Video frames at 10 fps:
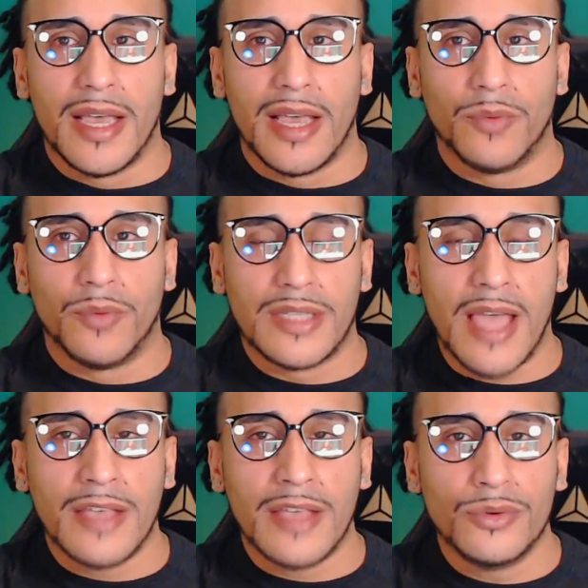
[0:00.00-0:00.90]
And when
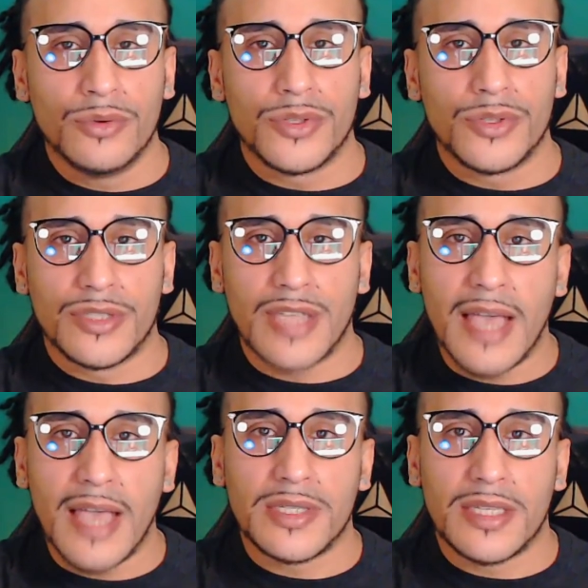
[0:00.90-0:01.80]
that user
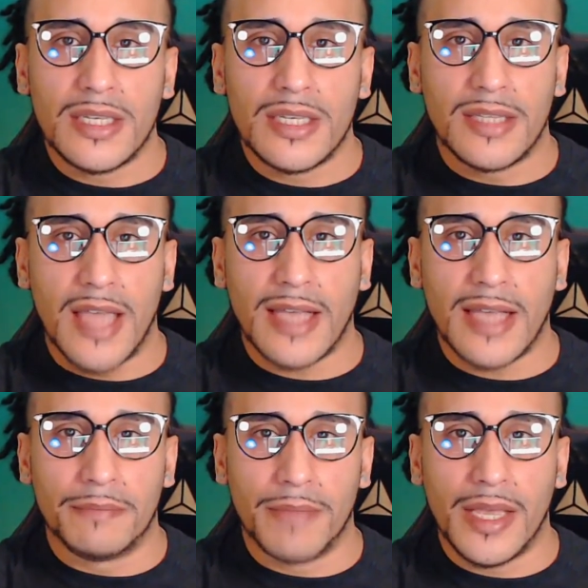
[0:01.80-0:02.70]
types in that
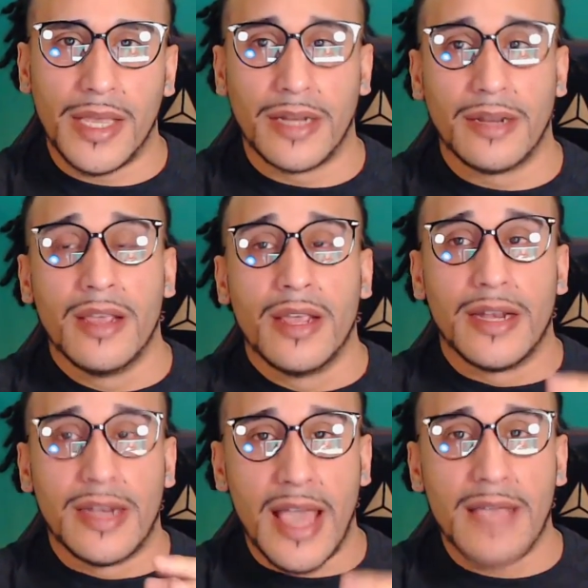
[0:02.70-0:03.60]
command,
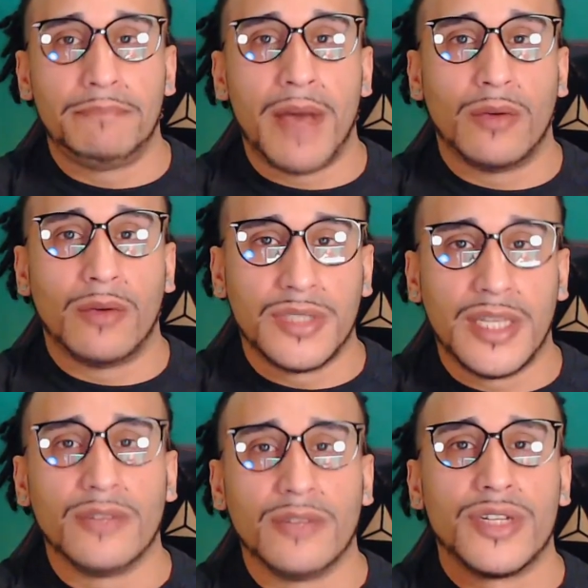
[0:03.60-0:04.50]
Nightbot will
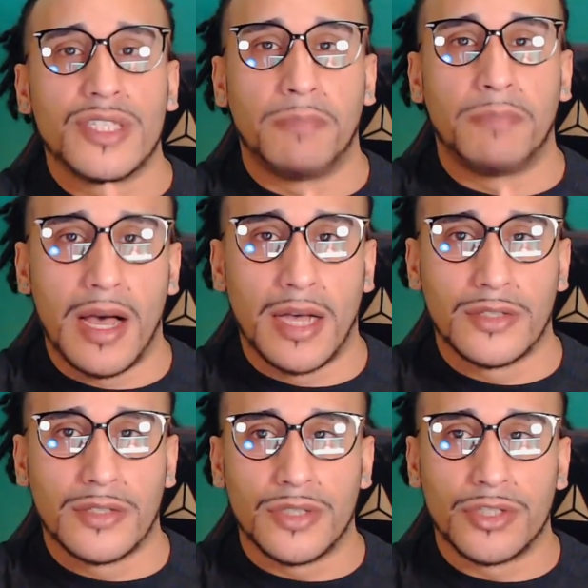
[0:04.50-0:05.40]
then
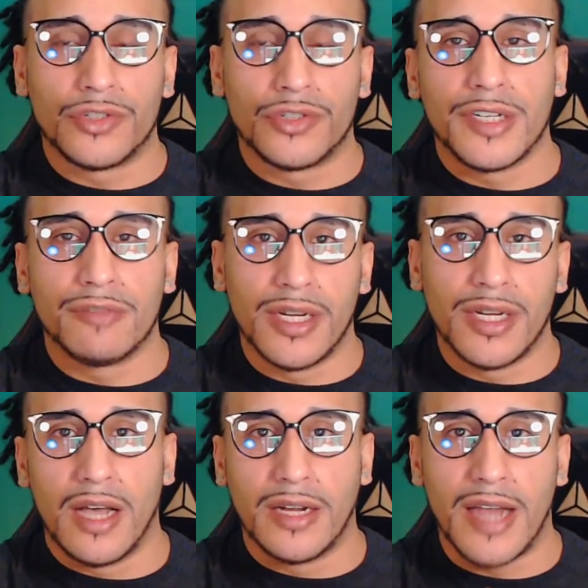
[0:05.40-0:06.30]
respond. So it's
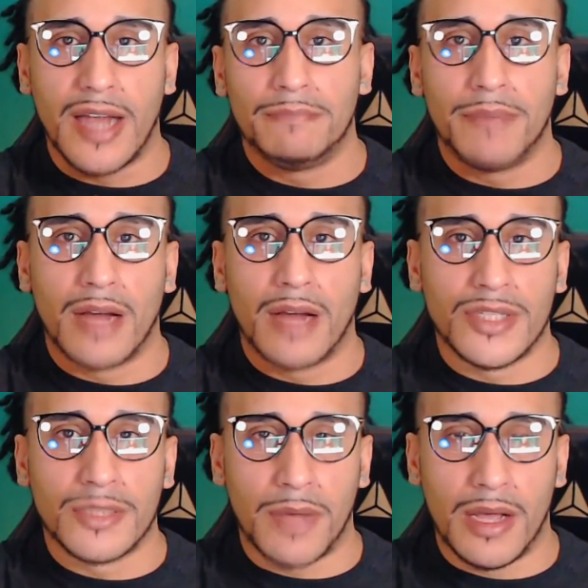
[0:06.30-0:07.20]
triggering a Nightbot
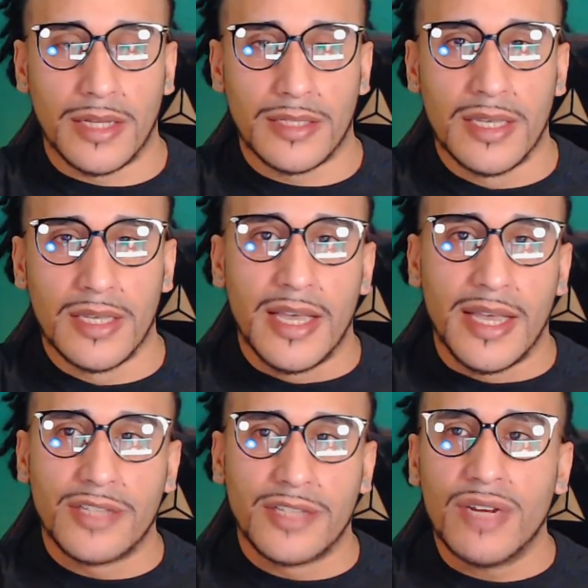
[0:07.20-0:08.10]
response,
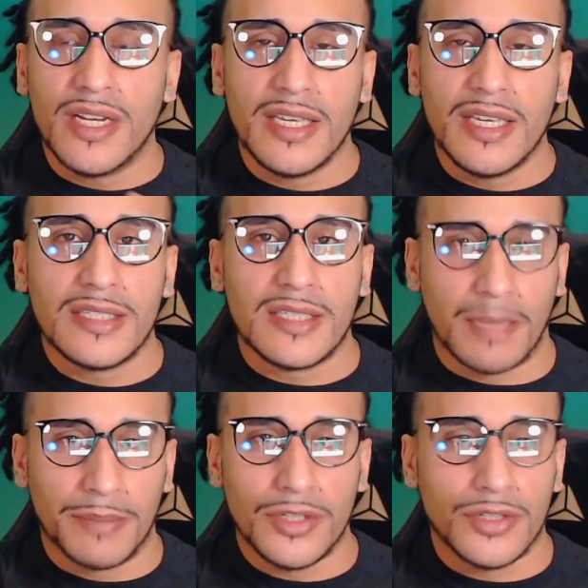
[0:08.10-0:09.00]
and it's really easy.
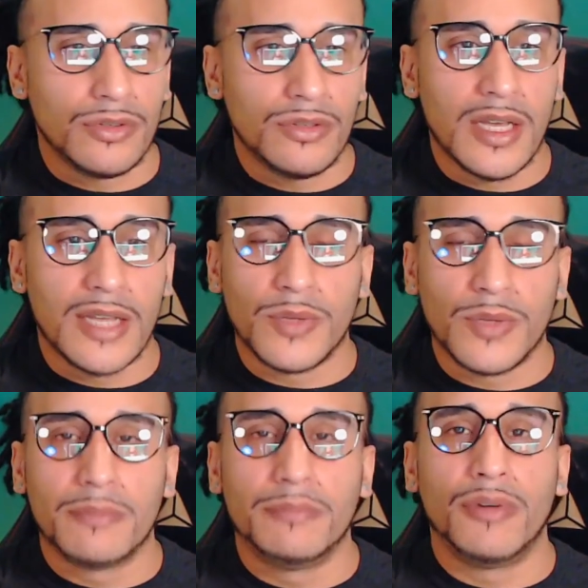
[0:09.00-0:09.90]
I'm going to show you guys. We're
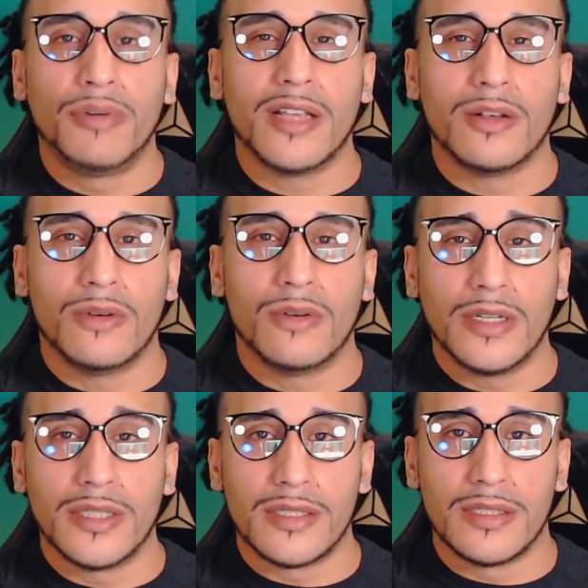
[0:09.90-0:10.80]
going to break
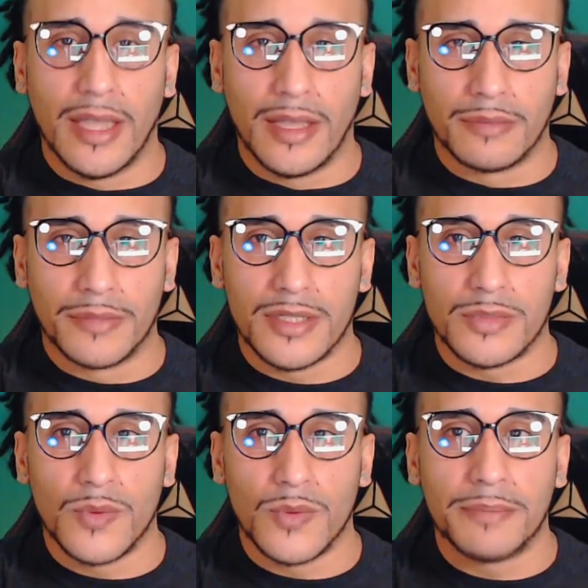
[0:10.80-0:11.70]
all of this down
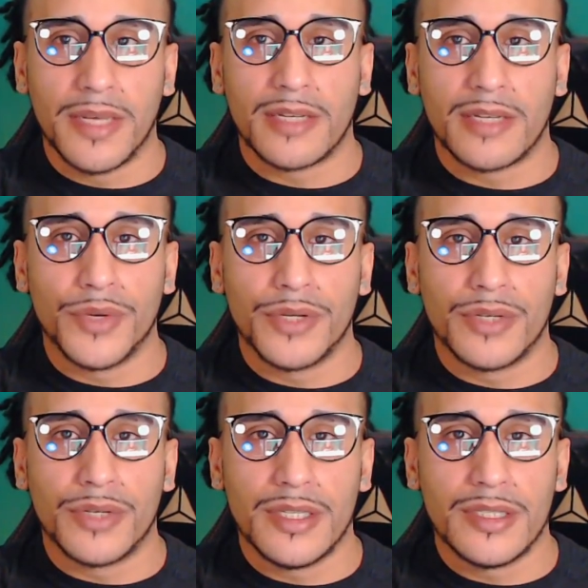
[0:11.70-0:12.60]
because we want to make it
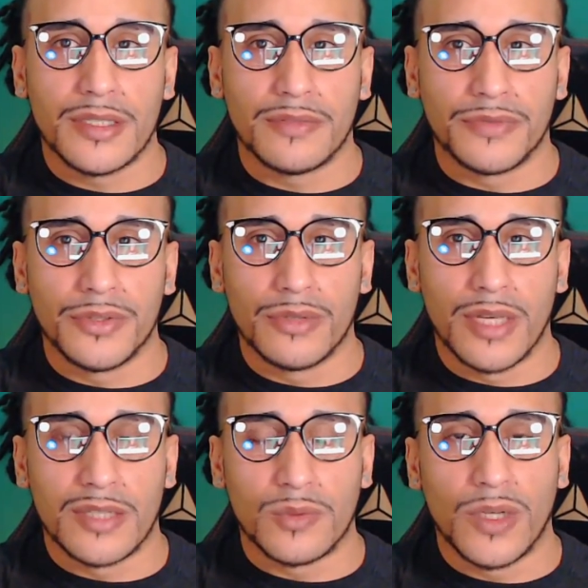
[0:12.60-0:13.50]
real easy for you guys.